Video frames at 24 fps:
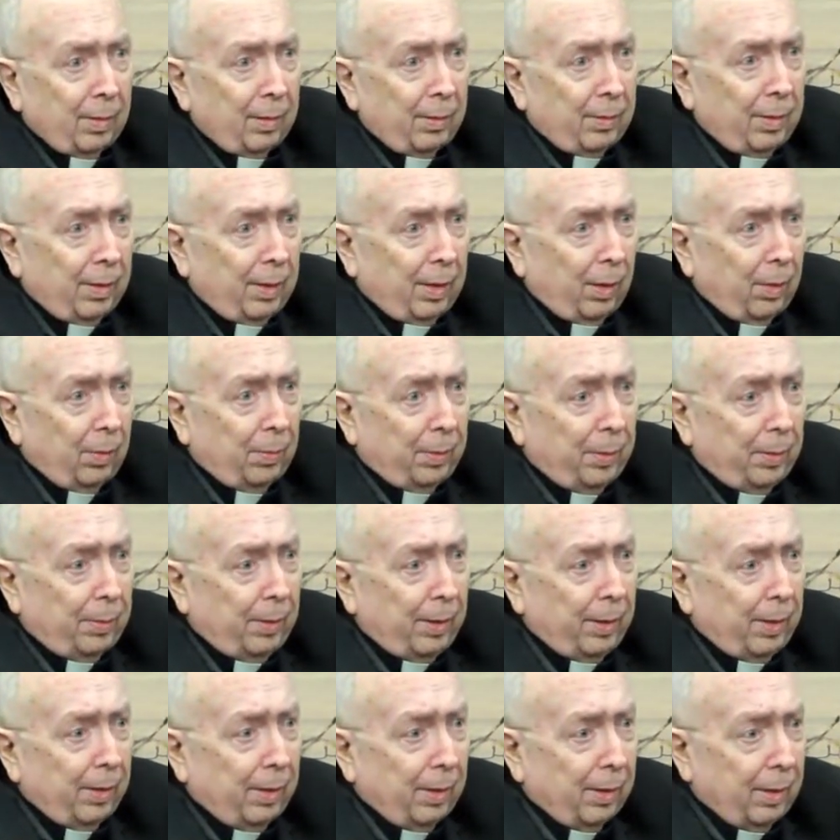See how
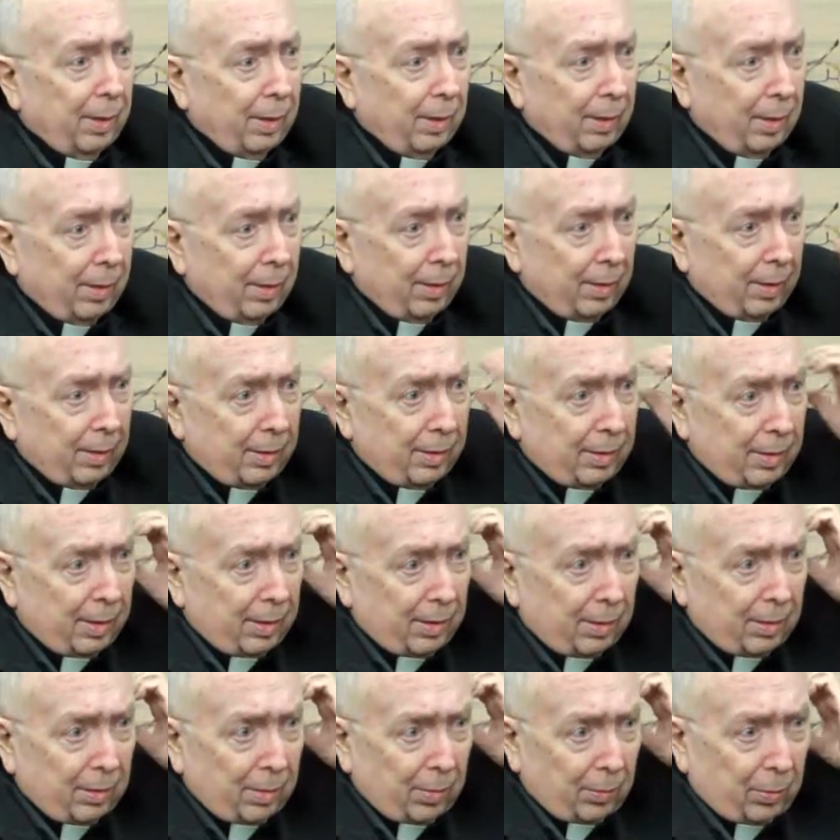biblical, it
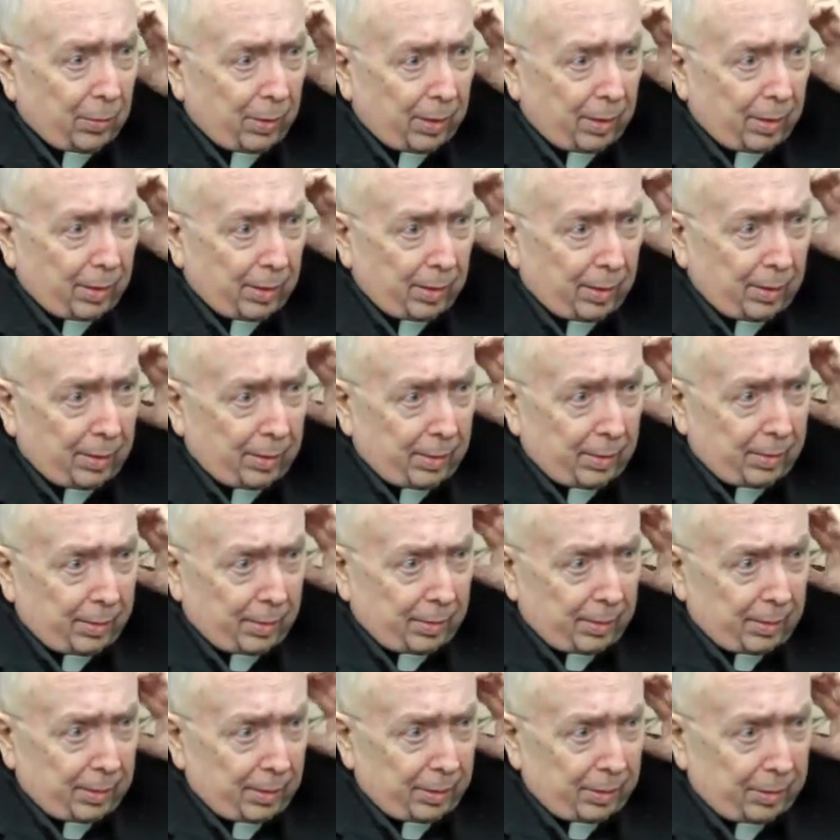says somewhere
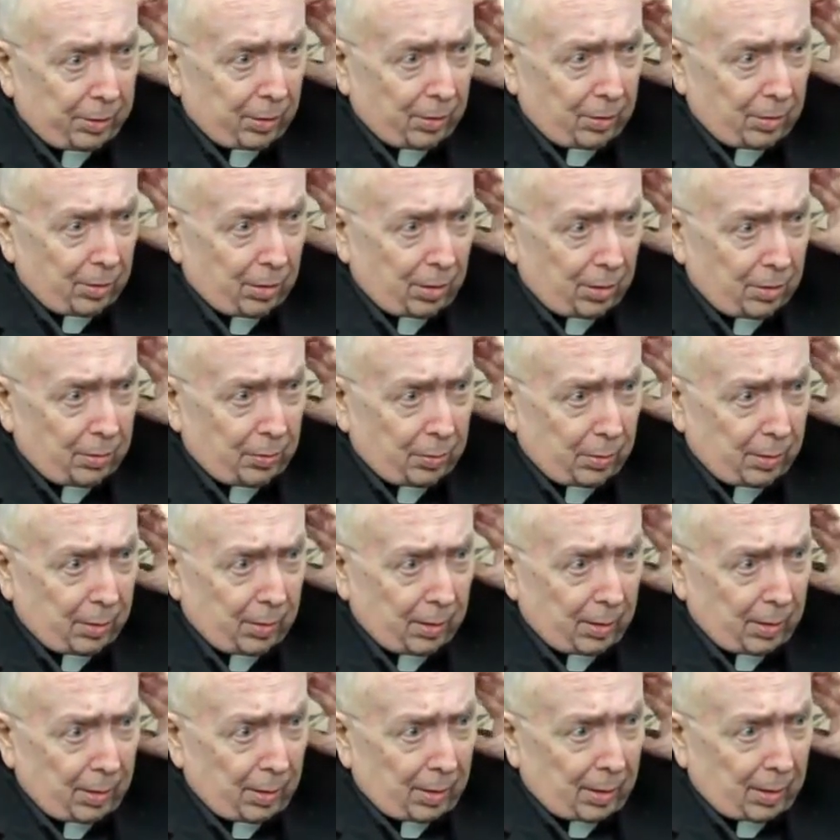in John's Gospel,
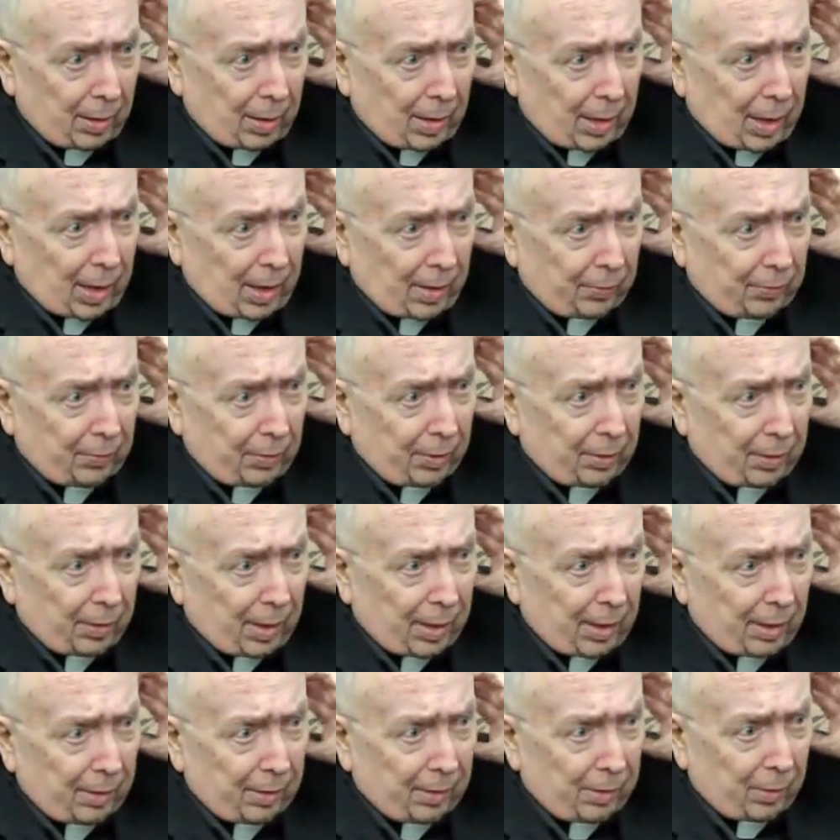after
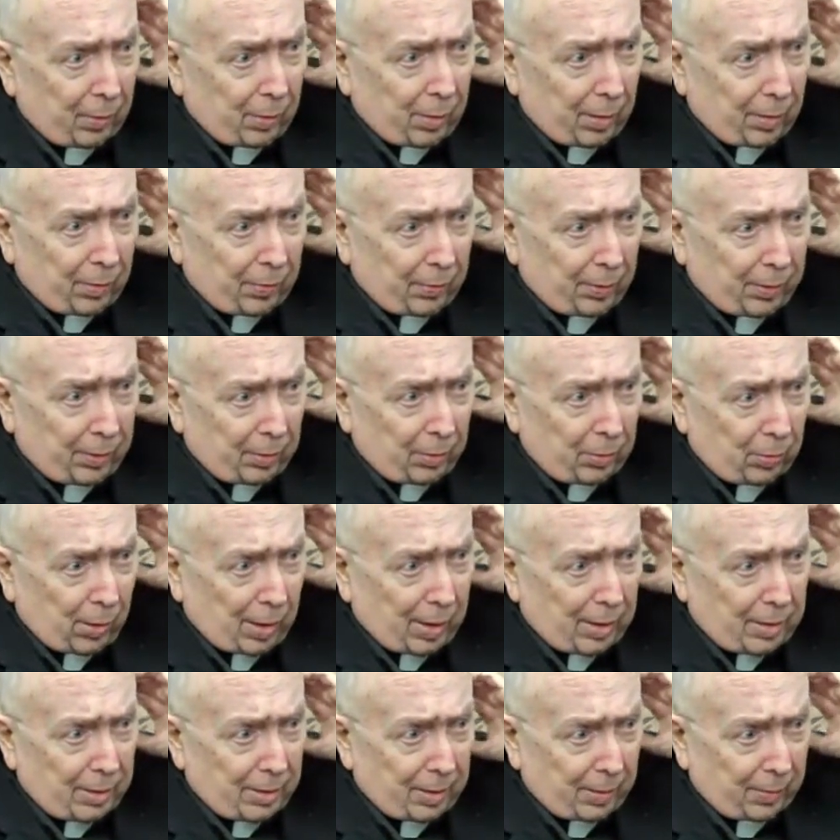that they were afraid to
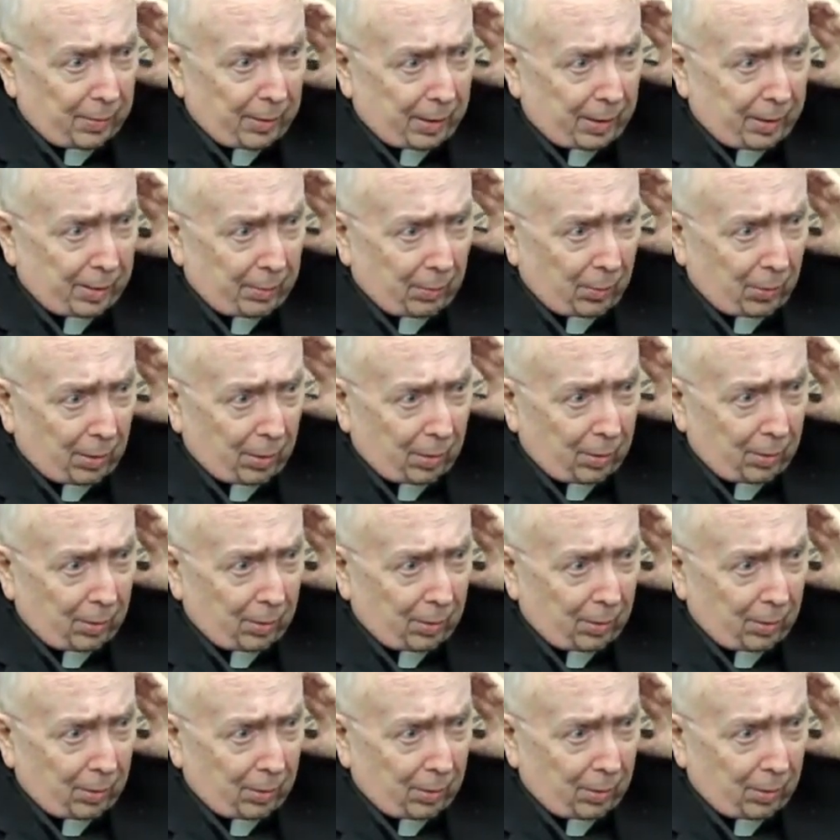ask him anymore.